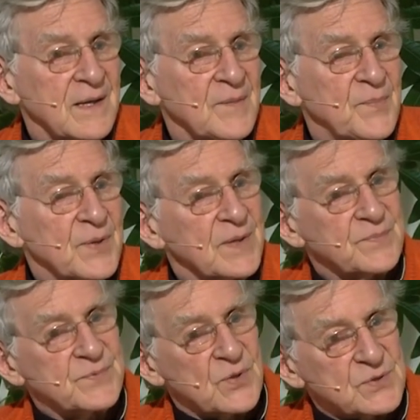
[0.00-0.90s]

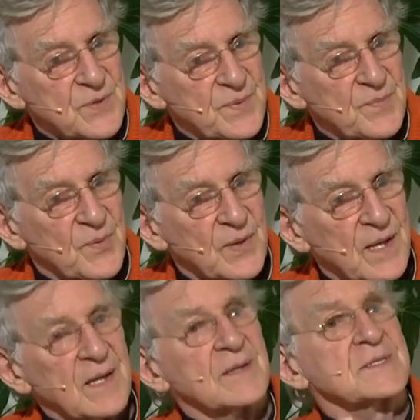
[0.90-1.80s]
Buddha chose to be born
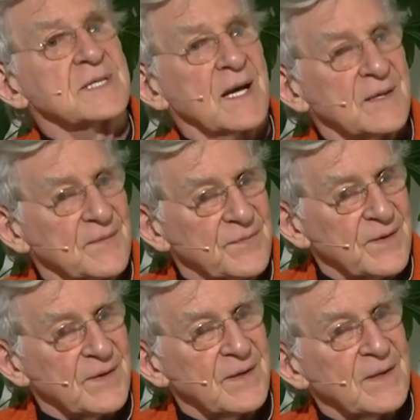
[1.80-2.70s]
on the other side of
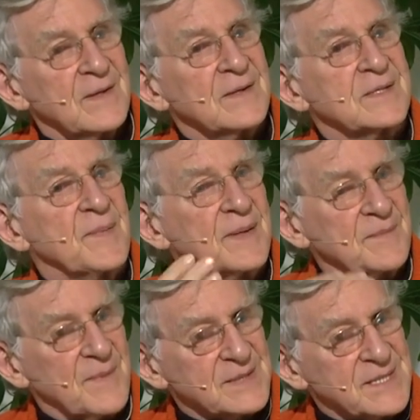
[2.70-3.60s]
the
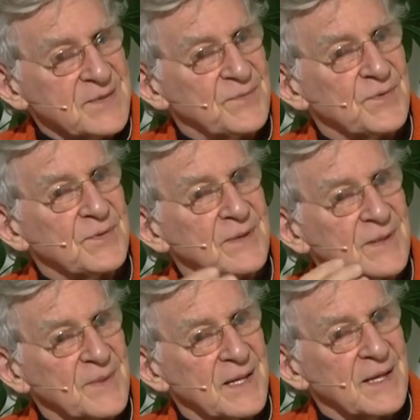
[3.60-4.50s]
Tibetan massif, you know,
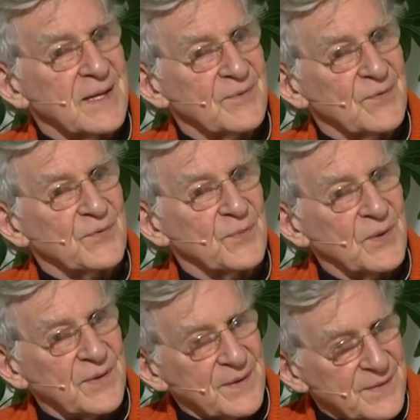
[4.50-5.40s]
Himalaya, roof of the
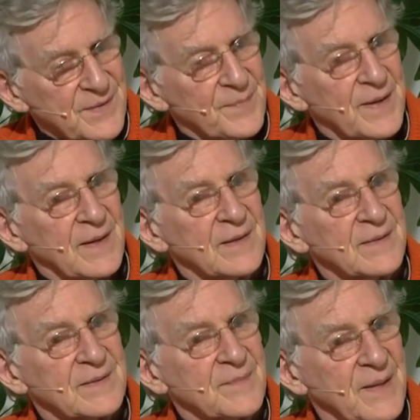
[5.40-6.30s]
world, and Nepal,
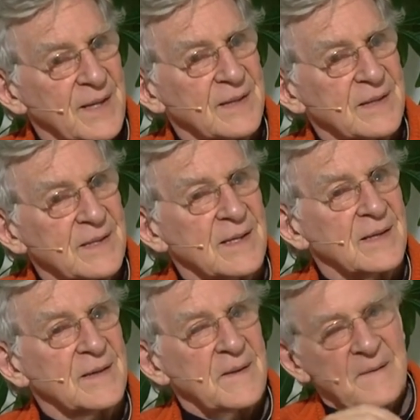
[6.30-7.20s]
and Tibet, and
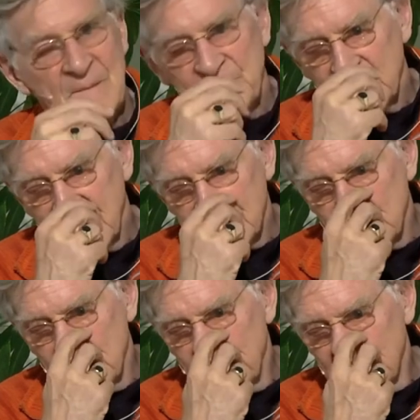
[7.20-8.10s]
India. And
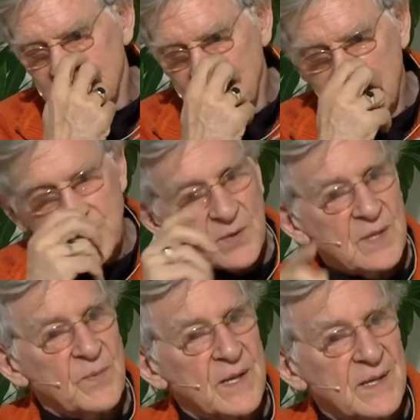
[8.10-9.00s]
so he felt sorry, so
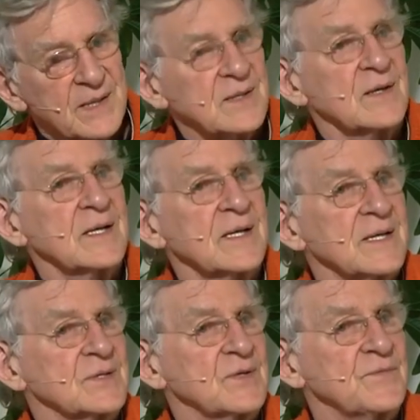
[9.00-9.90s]
he went and incarnated
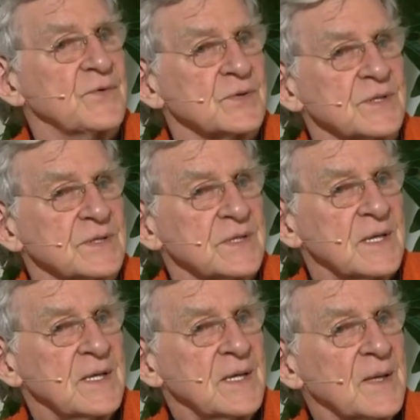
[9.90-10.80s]
as Confucius.
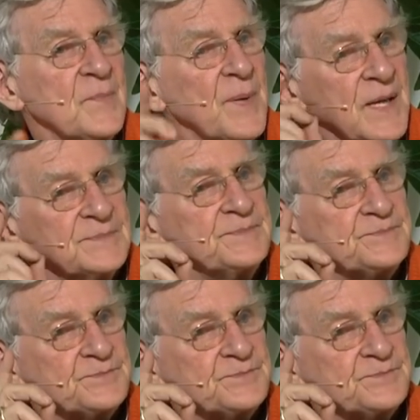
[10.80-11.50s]
But